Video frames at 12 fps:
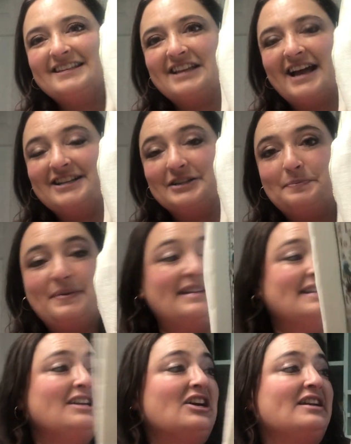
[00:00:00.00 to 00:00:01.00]
I just pinned
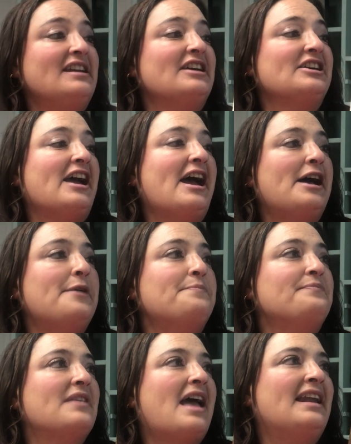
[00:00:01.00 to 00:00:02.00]
it on here. And
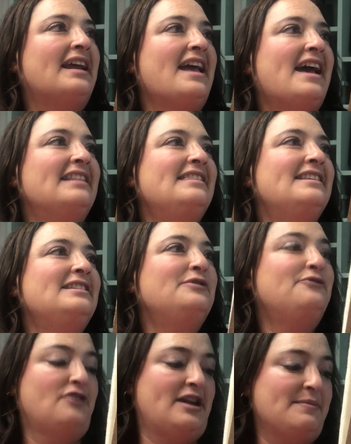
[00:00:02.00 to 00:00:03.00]
I have this
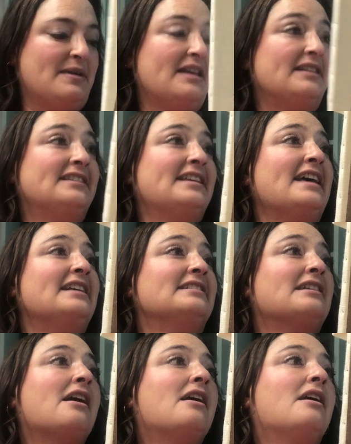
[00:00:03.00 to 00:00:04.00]
frame. It says
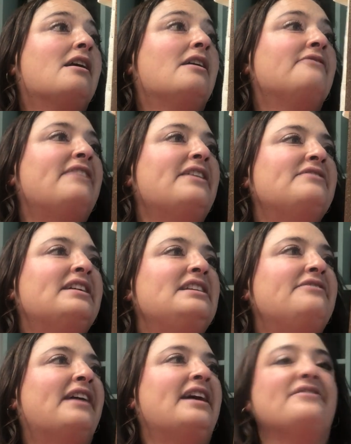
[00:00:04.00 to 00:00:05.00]
$5.95
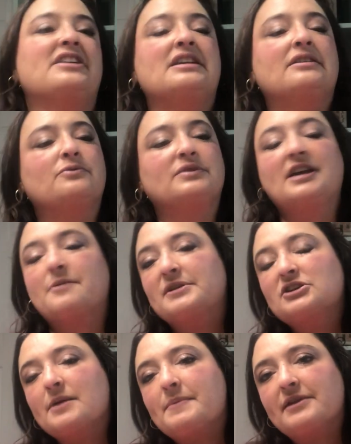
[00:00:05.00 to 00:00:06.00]
on it was how much
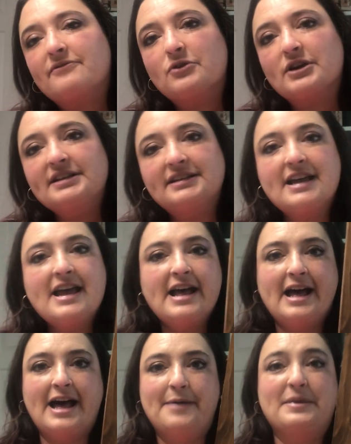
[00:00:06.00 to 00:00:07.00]
I paid for it.
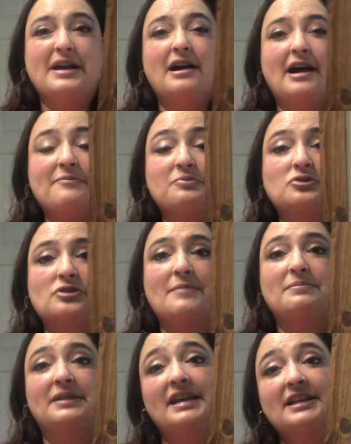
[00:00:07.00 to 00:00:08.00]

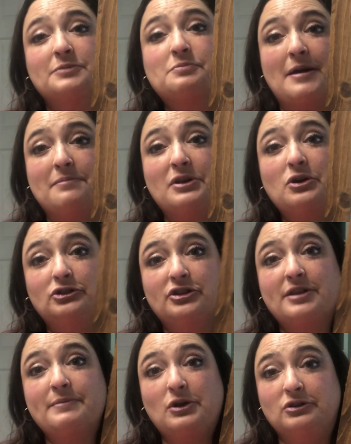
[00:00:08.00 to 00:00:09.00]
It's probably older
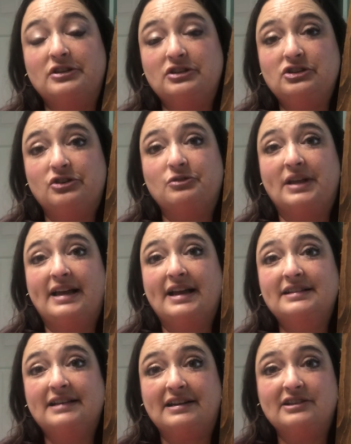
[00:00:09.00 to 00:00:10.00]
than my oldest too. Like I
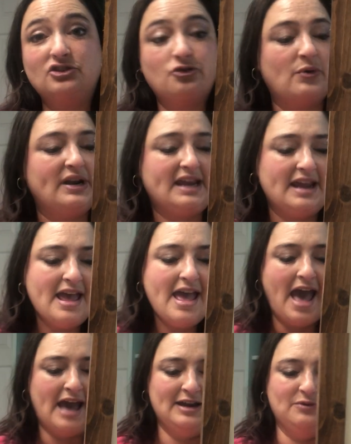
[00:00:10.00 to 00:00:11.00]
said, it's 20.
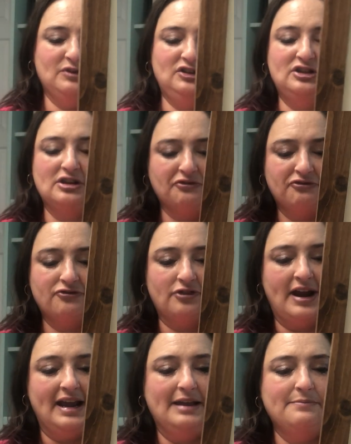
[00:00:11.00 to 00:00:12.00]
And it was to
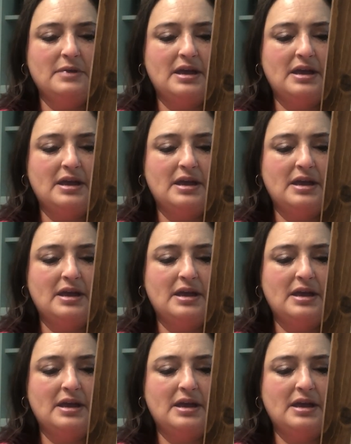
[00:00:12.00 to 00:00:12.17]
frame.